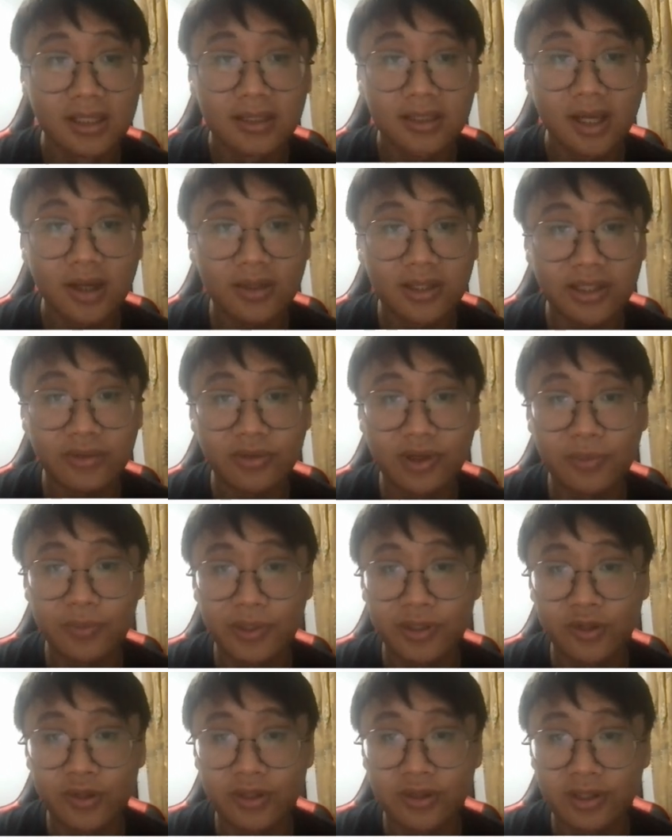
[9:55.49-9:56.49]
Now difference
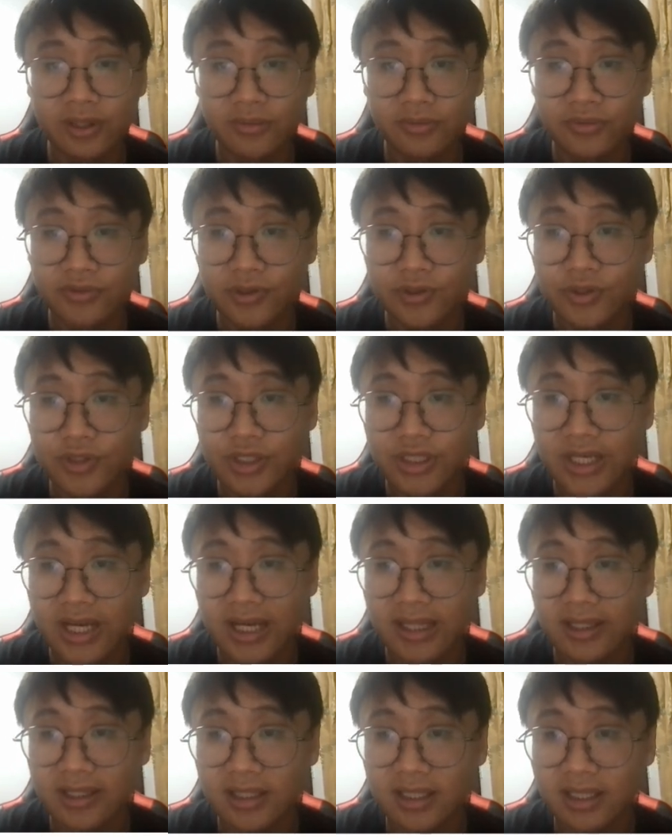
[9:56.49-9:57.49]
between the future
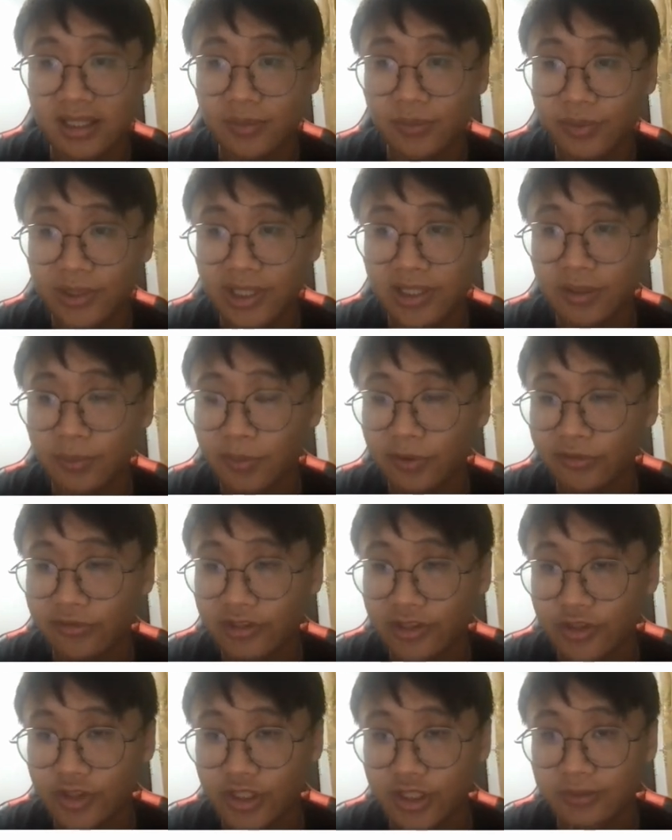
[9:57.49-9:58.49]
and the completable
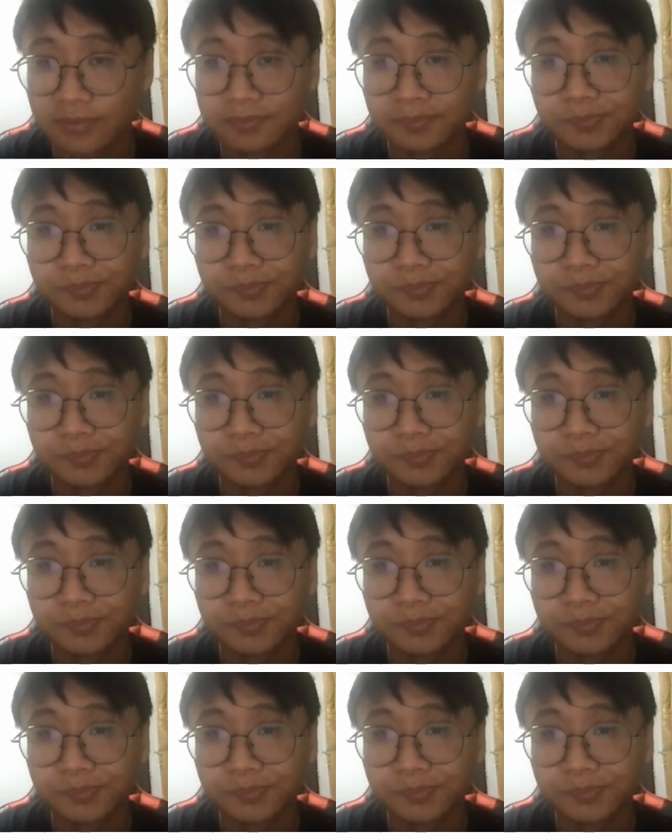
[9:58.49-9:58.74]
future.